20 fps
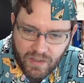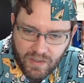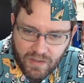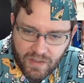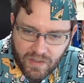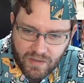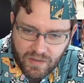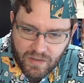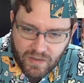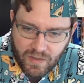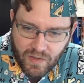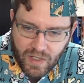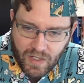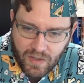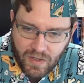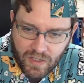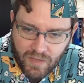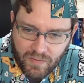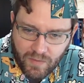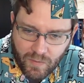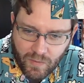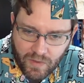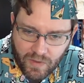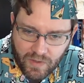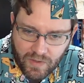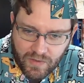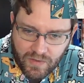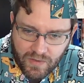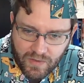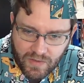doesn't know how any of it
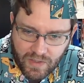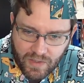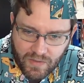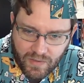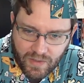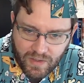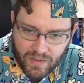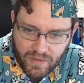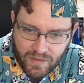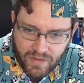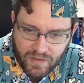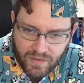works. Is that right?